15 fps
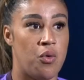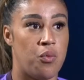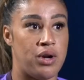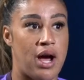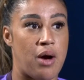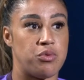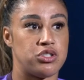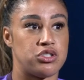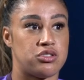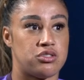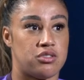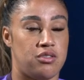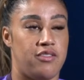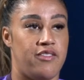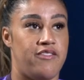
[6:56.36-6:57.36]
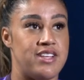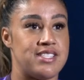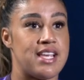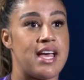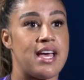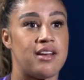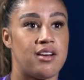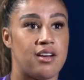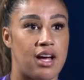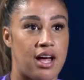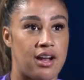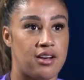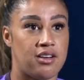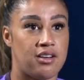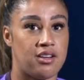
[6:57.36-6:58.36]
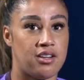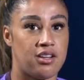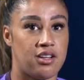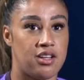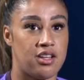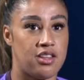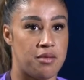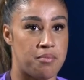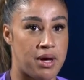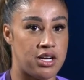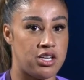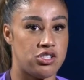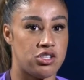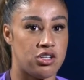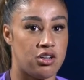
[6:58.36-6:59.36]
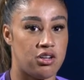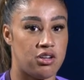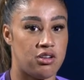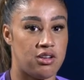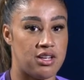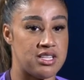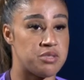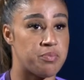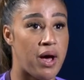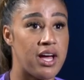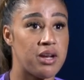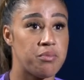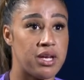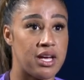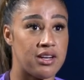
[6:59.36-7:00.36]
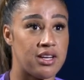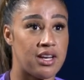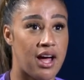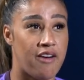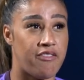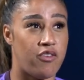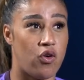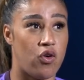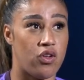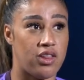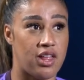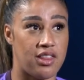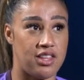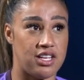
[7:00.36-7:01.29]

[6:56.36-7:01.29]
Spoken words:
I was visiting, and the manager inspired me, and I thought that